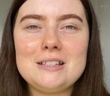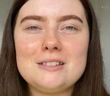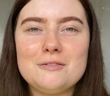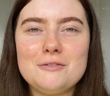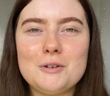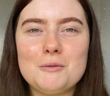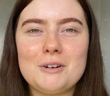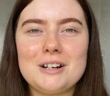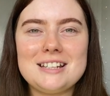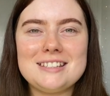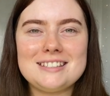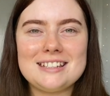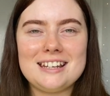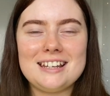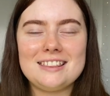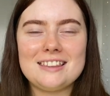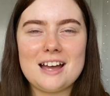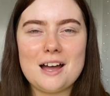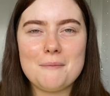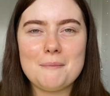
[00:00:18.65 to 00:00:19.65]
So if you want to
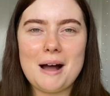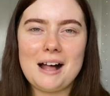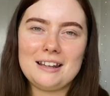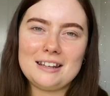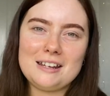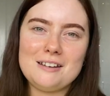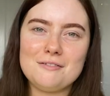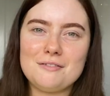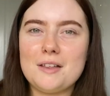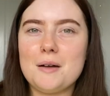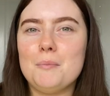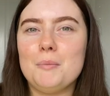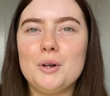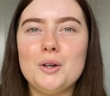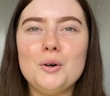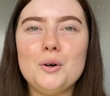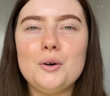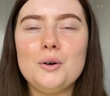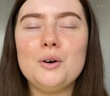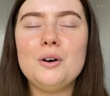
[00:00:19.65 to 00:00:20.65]
see them, I'll leave them
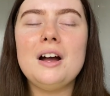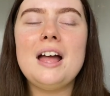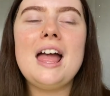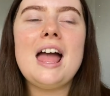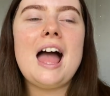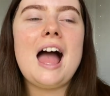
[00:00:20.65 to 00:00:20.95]
below.